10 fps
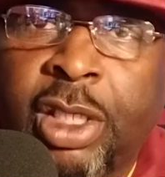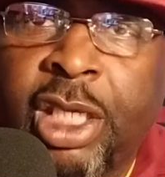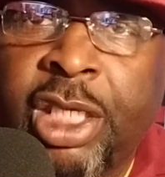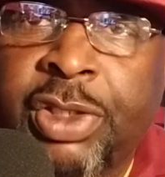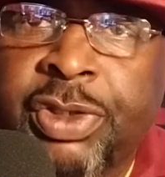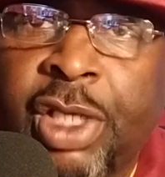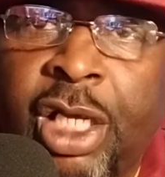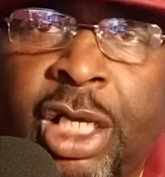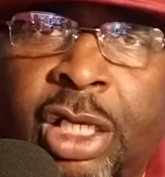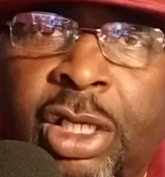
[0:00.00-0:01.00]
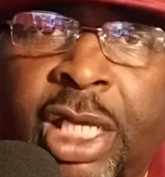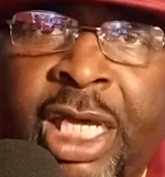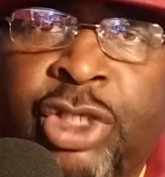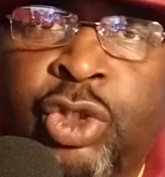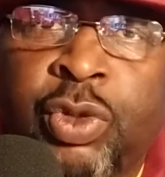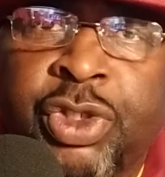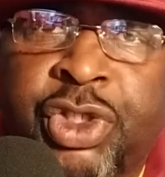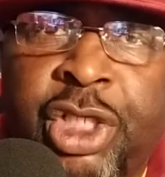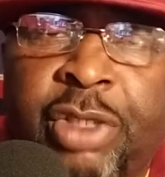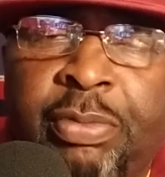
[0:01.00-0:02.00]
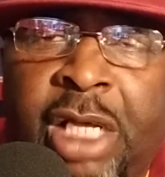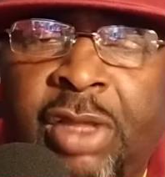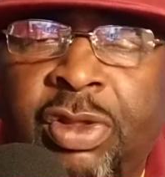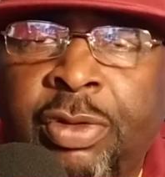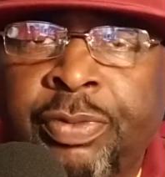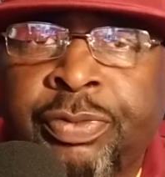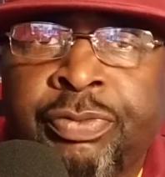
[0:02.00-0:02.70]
is, as you can see the mother,